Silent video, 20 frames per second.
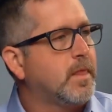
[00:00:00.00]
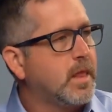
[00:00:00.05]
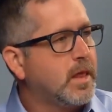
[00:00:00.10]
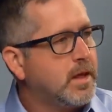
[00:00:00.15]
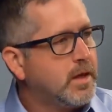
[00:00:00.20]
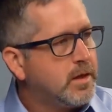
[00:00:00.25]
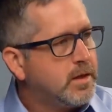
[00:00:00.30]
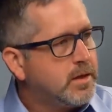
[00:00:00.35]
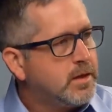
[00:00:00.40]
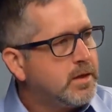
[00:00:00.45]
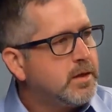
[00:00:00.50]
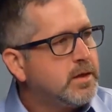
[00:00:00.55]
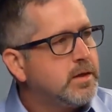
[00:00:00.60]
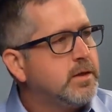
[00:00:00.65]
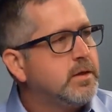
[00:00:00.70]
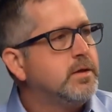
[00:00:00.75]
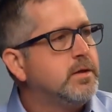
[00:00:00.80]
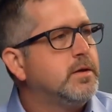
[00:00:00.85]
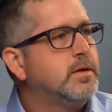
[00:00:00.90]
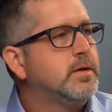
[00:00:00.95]
are we
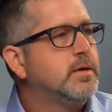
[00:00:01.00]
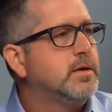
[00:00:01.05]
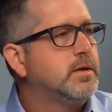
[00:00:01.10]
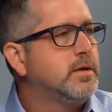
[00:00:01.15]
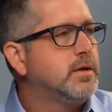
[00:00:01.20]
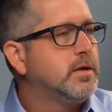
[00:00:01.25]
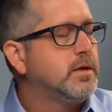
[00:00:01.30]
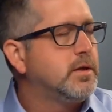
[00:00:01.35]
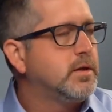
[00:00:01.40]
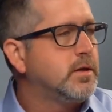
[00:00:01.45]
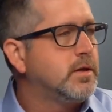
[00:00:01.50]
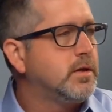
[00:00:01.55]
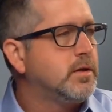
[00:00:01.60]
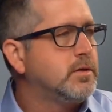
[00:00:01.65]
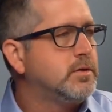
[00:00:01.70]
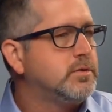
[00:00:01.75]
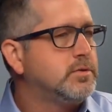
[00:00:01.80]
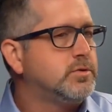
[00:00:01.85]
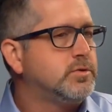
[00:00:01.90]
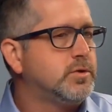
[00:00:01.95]
improving data
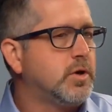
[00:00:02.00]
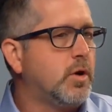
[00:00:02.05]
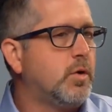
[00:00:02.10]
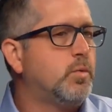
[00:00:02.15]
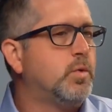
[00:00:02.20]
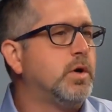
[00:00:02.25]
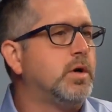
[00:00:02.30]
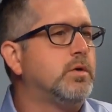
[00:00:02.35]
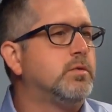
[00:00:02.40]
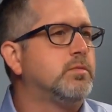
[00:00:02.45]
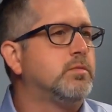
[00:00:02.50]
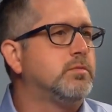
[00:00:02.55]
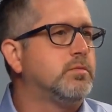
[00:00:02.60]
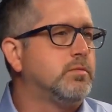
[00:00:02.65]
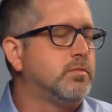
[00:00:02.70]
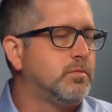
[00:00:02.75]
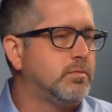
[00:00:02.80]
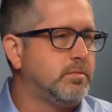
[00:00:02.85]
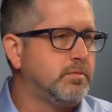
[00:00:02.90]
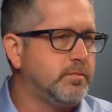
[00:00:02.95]
analytics for customers or
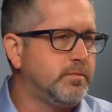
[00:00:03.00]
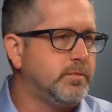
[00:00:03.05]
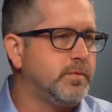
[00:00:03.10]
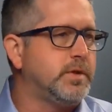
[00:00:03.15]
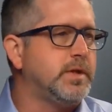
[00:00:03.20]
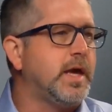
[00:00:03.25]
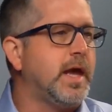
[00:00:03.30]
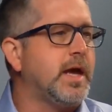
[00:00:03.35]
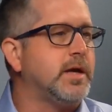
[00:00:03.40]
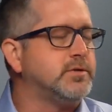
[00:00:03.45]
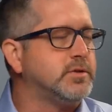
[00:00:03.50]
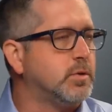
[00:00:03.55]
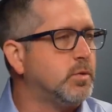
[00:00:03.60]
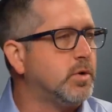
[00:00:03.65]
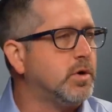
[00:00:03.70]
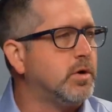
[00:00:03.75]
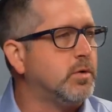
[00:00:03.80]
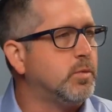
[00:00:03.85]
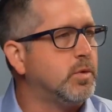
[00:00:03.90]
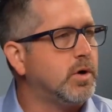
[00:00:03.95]
information? Yeah, so
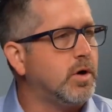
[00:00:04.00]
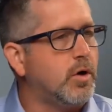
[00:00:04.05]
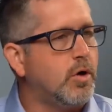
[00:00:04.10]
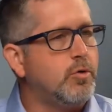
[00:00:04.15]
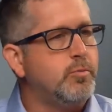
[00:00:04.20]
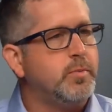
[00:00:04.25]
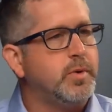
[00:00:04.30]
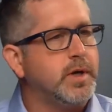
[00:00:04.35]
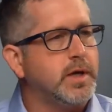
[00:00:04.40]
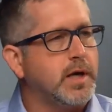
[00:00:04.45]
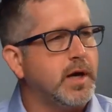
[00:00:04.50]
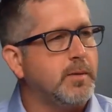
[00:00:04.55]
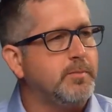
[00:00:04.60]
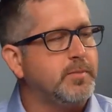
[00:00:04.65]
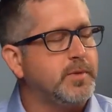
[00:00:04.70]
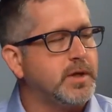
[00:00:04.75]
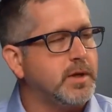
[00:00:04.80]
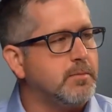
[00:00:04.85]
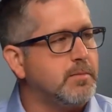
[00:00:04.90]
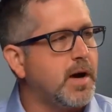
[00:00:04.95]
we're opening
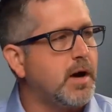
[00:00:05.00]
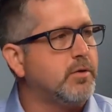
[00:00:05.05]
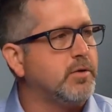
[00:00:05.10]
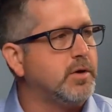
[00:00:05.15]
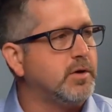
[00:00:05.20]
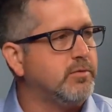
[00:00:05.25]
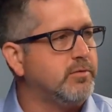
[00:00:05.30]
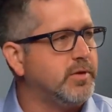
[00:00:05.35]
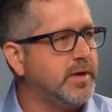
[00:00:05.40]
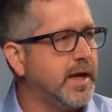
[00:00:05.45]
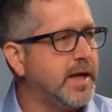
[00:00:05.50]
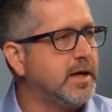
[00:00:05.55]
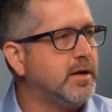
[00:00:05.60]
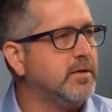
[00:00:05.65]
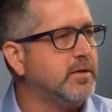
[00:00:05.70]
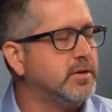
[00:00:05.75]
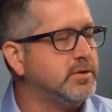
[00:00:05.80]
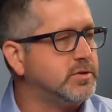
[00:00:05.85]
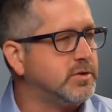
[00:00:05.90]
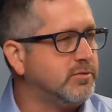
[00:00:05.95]
up the amount of data
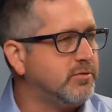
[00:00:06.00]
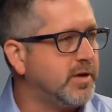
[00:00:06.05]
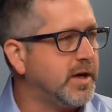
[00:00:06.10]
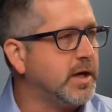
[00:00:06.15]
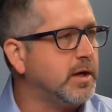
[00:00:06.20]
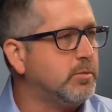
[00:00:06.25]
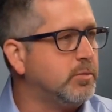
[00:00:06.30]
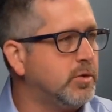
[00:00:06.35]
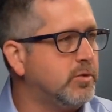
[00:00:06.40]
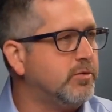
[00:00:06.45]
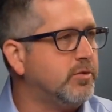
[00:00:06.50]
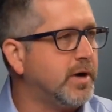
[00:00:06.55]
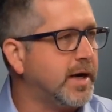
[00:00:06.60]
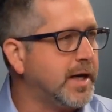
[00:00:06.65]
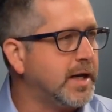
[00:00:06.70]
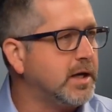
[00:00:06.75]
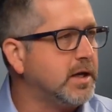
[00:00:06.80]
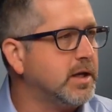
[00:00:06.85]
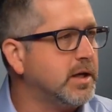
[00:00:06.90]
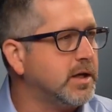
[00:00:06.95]
that's available for
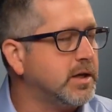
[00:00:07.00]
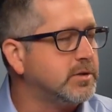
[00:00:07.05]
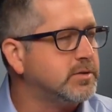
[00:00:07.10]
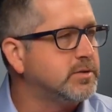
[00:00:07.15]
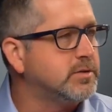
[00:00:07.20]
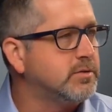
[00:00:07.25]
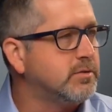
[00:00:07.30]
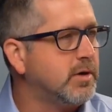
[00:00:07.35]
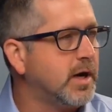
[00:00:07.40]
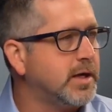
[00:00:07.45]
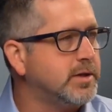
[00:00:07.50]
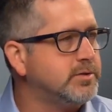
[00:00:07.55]
analytics, right?